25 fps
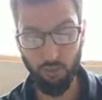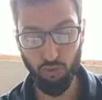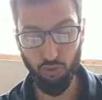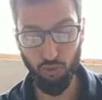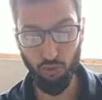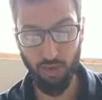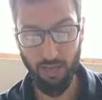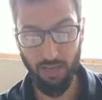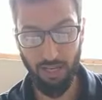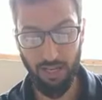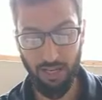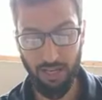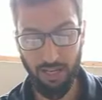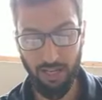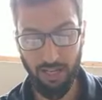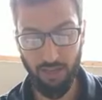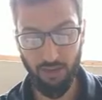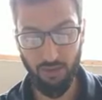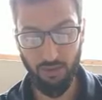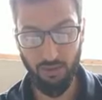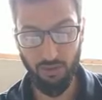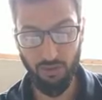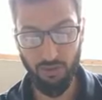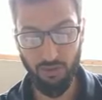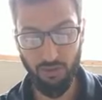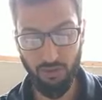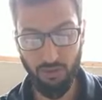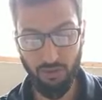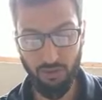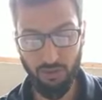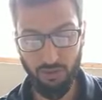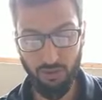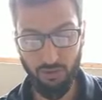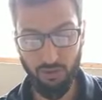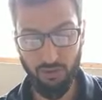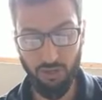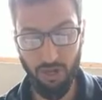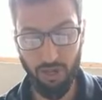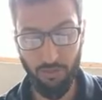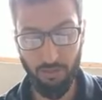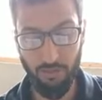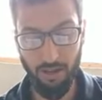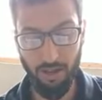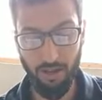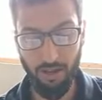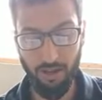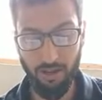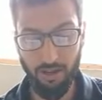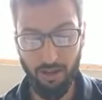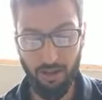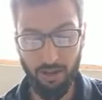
to English drama